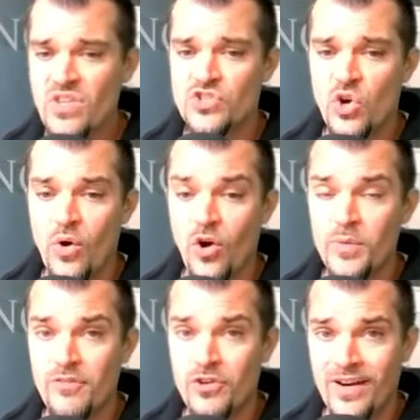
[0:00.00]
So I hope
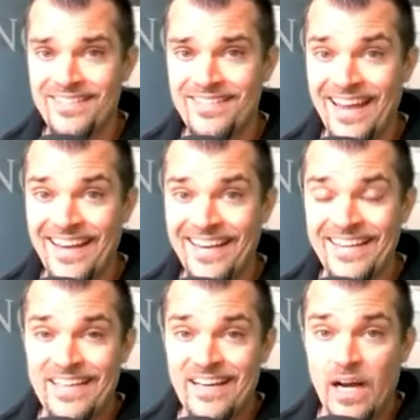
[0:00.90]
you have a great day.
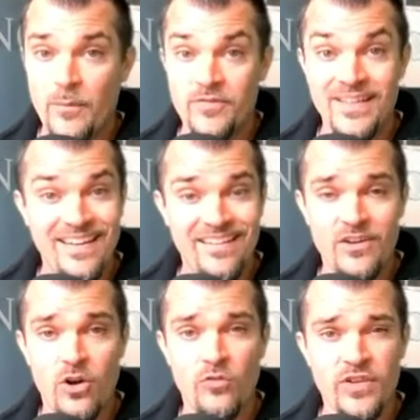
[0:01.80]
Um, if you need anything
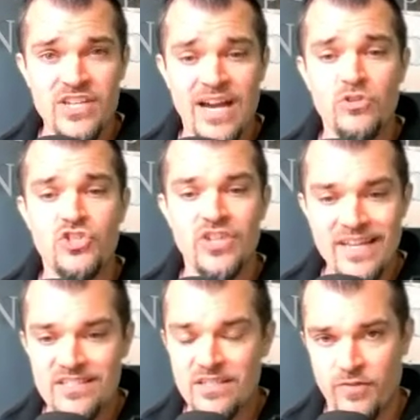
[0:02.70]
at all, reach out,
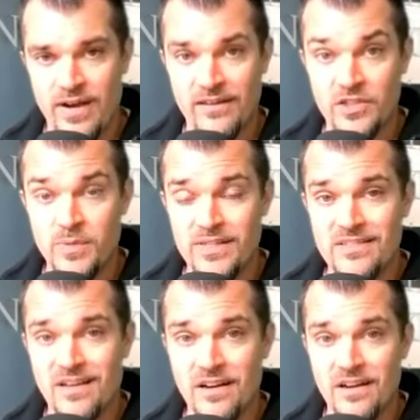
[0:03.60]

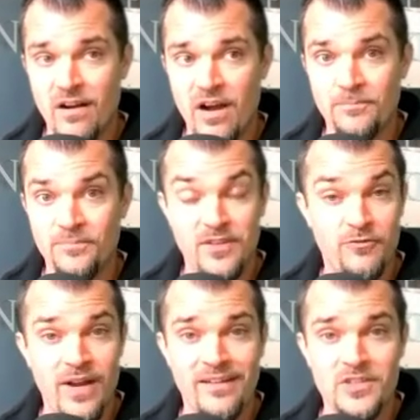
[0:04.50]
jasonfinalexpense.com. The
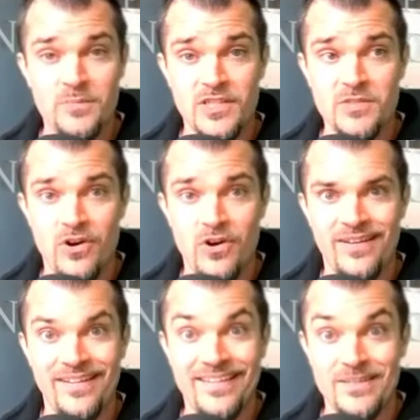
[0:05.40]
final expense
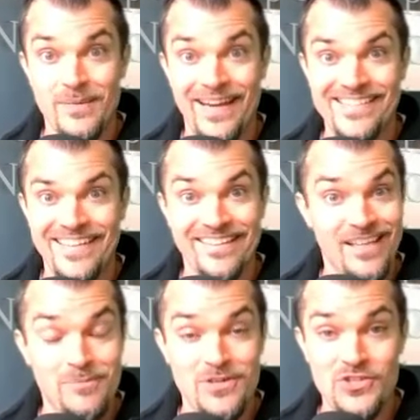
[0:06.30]
market is amazing.
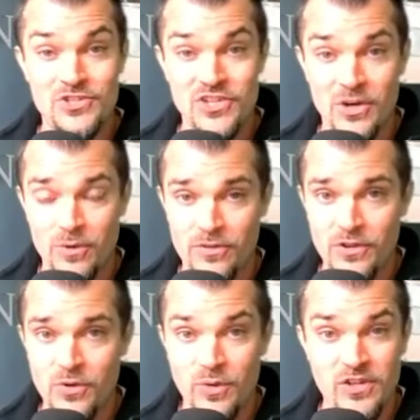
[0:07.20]
Let me share with
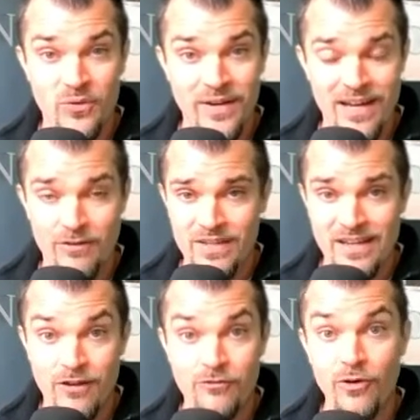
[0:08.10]
you, we don't have
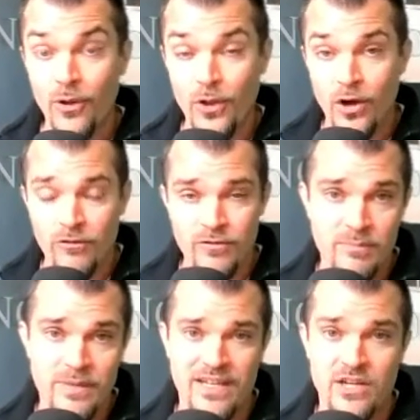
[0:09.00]
the uh, fall off
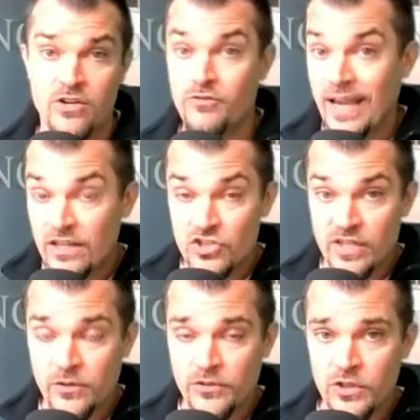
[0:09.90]
that Medicare Advantage
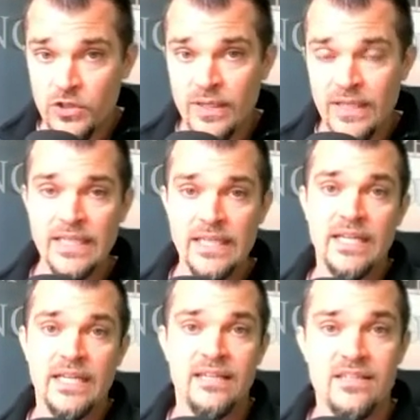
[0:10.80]
sales do.
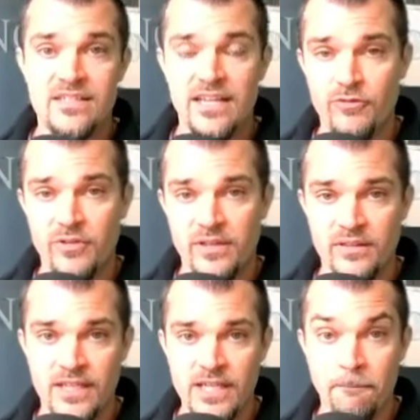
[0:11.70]
It is
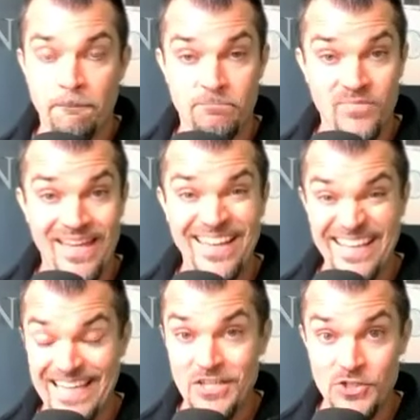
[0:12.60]
definitely an
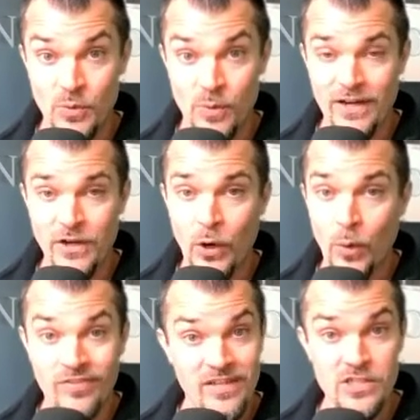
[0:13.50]
easier way to
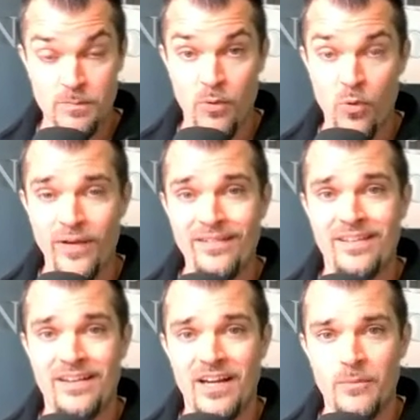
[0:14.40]
go at this point
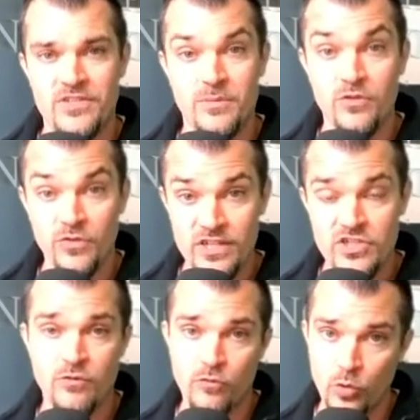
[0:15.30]
um, with some of the
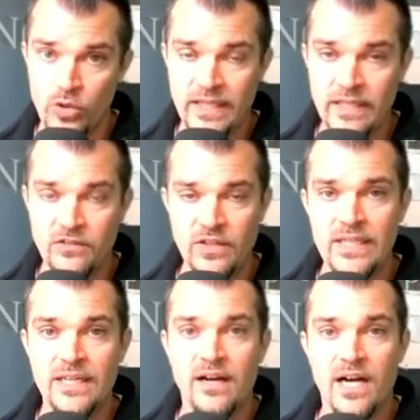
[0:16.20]
recent rulings
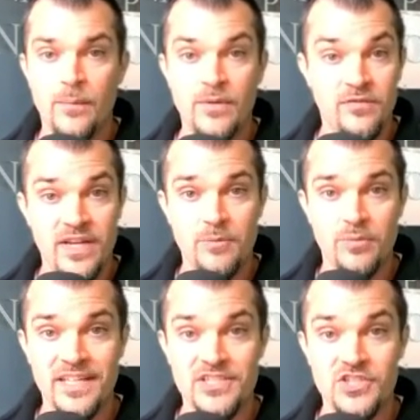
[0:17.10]
um, that have taken
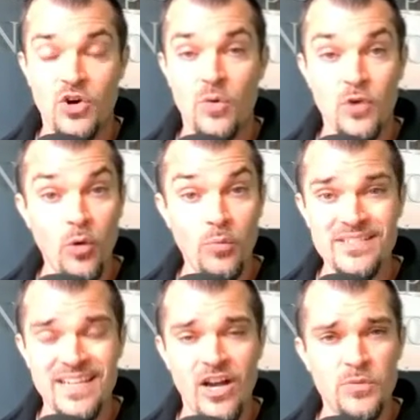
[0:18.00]
place. So, hope
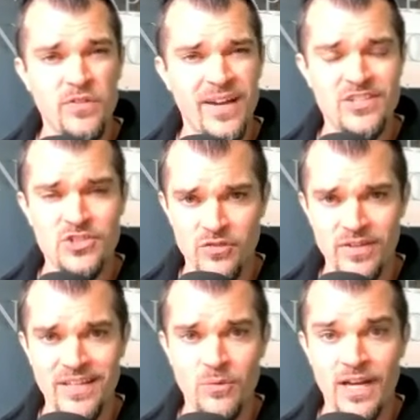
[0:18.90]
this helps. If I can serve
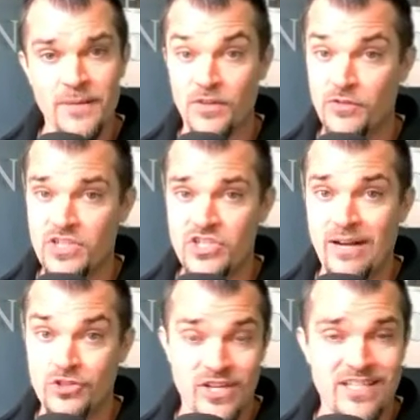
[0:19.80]
in any way, reach
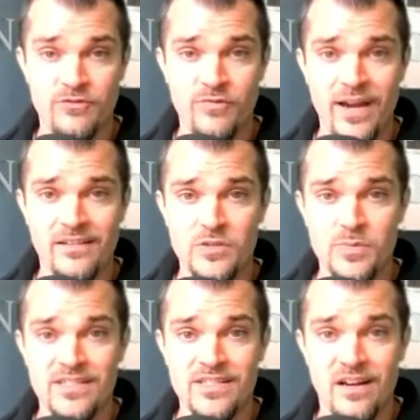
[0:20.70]
out,
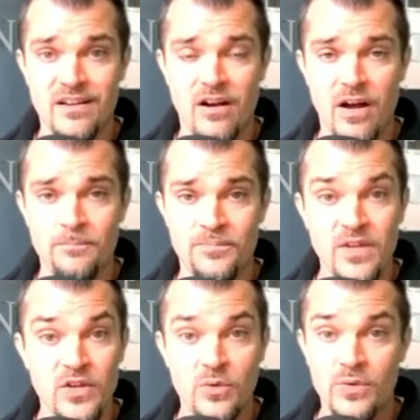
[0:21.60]
jasonfinalexpense.com.
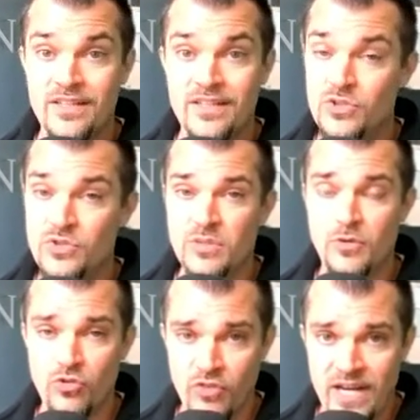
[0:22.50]
We do
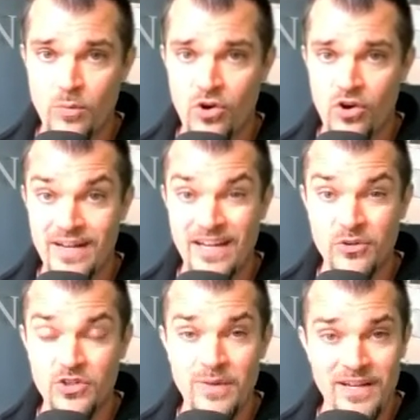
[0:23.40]
some great work. And I
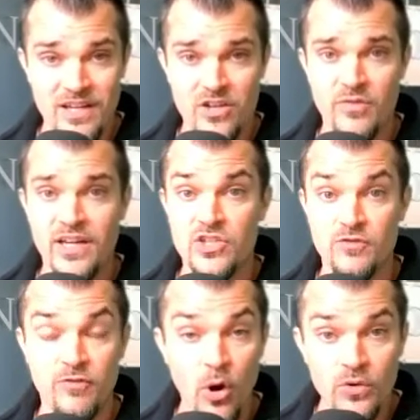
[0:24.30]
know you Medicare
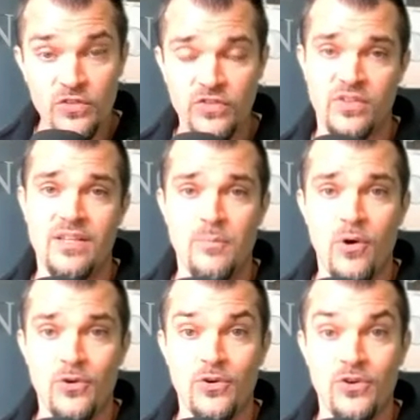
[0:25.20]
Advantage folks that
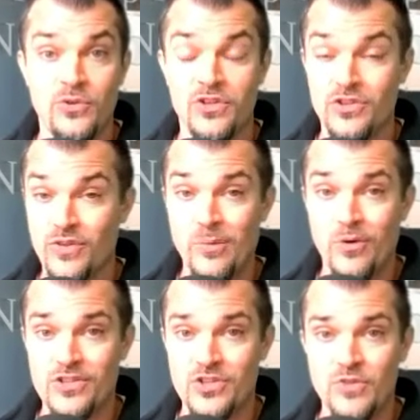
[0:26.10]
partner are doing the great
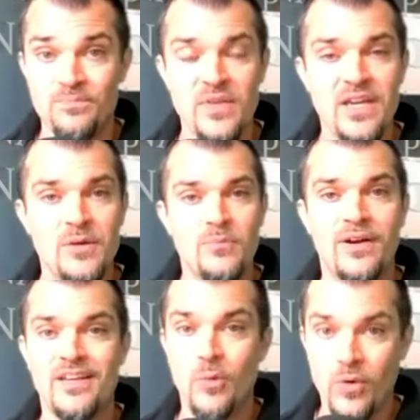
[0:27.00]
work too,
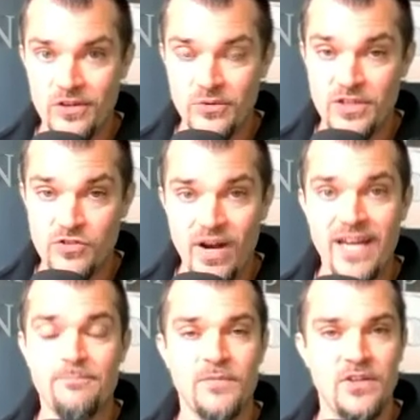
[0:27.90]
but you want to do things
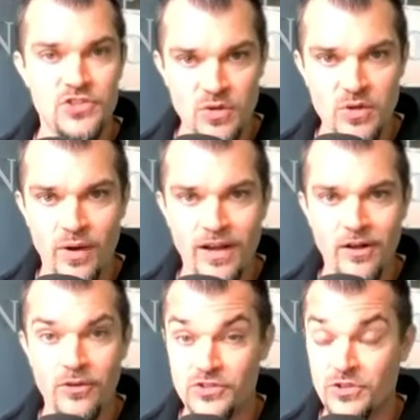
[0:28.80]
right, do it
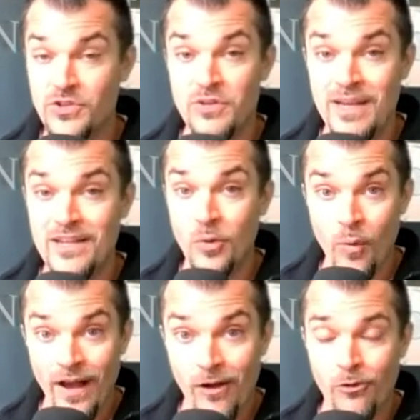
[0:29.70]
well so that you can make the
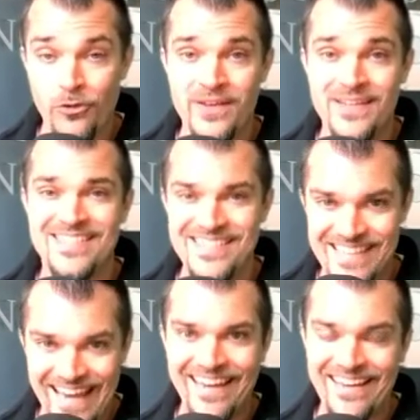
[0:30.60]
wealth and
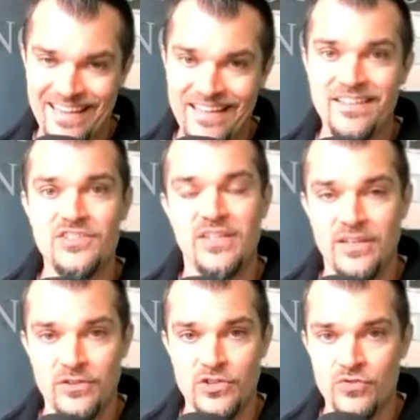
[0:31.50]
stay in this
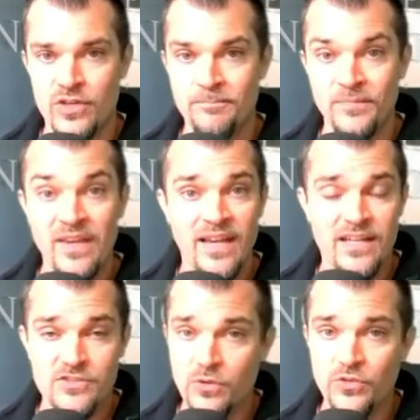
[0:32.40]
industry.
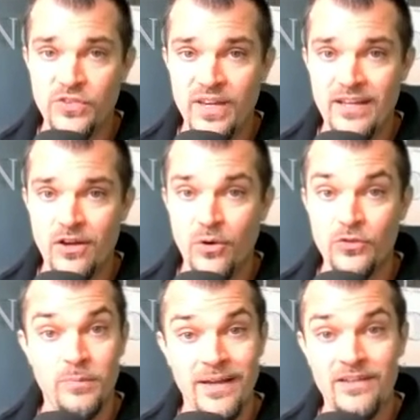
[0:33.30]
As the old saying
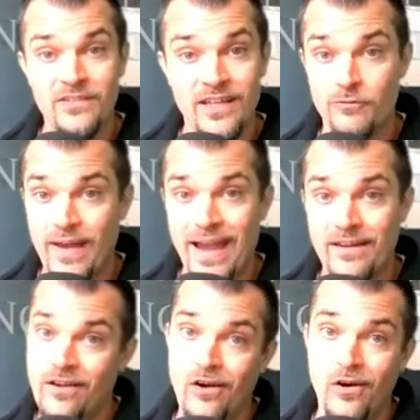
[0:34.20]
goes, pigs get fat,
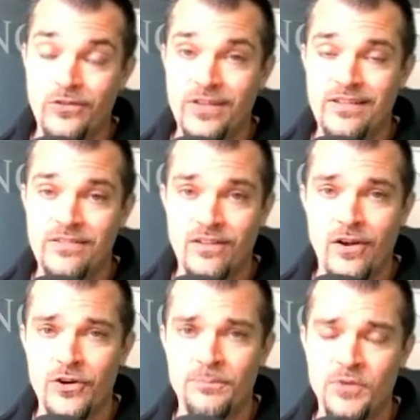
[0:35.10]
hogs get
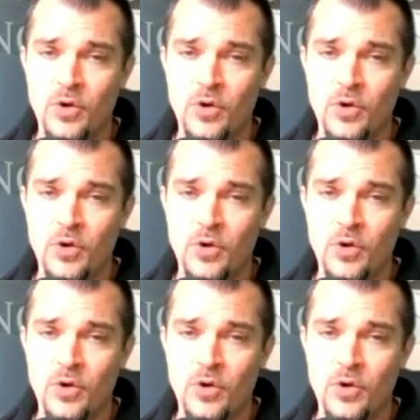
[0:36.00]
slaughtered.